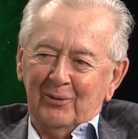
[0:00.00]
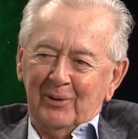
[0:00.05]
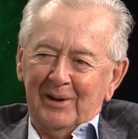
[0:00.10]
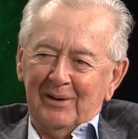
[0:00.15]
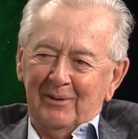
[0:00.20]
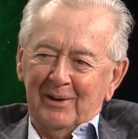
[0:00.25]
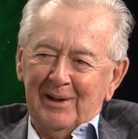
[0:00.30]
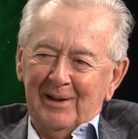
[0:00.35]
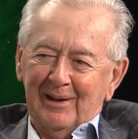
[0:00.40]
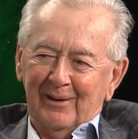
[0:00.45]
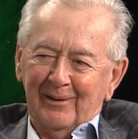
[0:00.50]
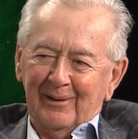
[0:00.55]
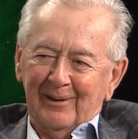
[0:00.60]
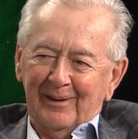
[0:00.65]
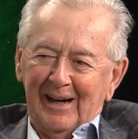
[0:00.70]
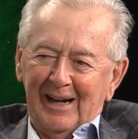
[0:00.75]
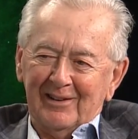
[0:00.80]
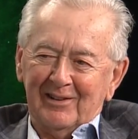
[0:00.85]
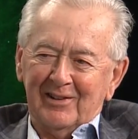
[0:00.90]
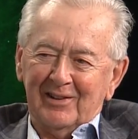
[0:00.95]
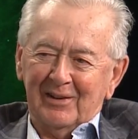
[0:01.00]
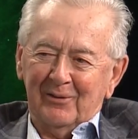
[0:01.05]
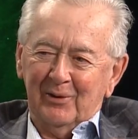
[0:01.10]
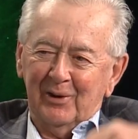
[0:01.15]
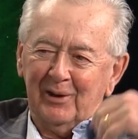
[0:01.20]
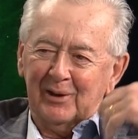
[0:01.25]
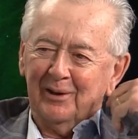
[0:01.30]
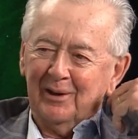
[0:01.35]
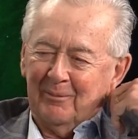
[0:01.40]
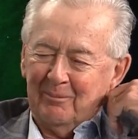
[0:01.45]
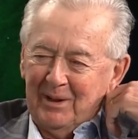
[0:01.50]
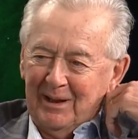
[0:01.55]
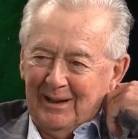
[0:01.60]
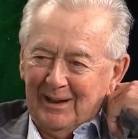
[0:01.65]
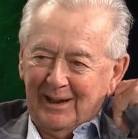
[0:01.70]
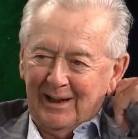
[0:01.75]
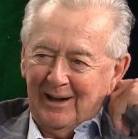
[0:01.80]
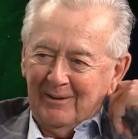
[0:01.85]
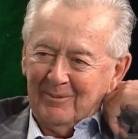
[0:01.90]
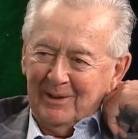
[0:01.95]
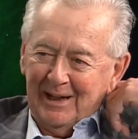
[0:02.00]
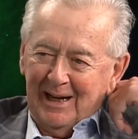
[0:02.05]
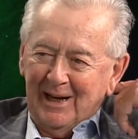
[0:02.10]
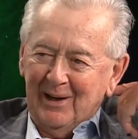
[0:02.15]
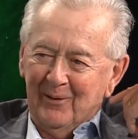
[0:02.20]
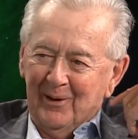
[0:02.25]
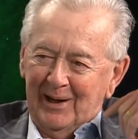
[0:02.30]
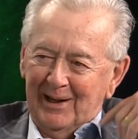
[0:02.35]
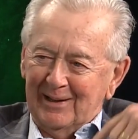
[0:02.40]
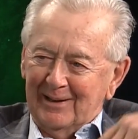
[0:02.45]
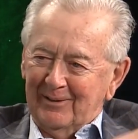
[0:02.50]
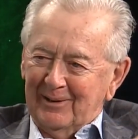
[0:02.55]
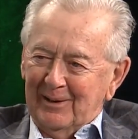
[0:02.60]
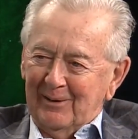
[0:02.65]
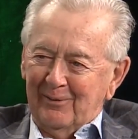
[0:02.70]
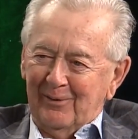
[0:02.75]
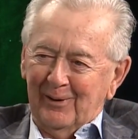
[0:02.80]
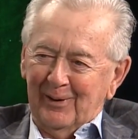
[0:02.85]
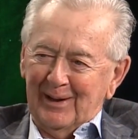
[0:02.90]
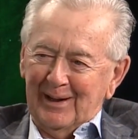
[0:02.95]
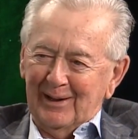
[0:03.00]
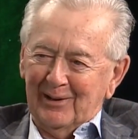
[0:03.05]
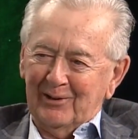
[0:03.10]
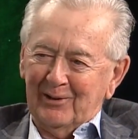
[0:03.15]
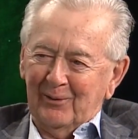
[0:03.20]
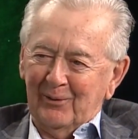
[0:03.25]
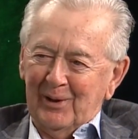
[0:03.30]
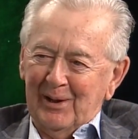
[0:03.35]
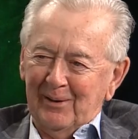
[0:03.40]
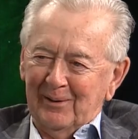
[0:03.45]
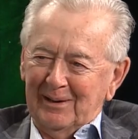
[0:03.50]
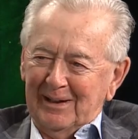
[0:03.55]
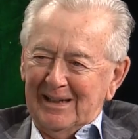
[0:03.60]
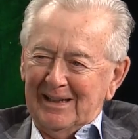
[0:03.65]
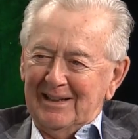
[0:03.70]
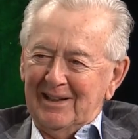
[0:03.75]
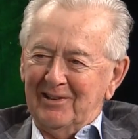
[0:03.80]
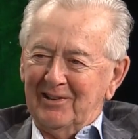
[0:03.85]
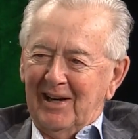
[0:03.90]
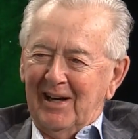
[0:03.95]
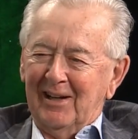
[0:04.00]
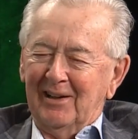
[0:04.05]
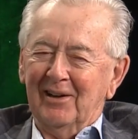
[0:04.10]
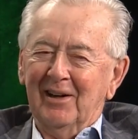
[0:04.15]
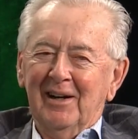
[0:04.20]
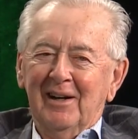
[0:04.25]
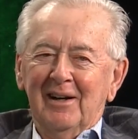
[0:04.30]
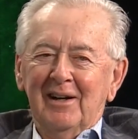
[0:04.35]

We're going to be the government anyway in 3 or 4 years, so we don't need this either.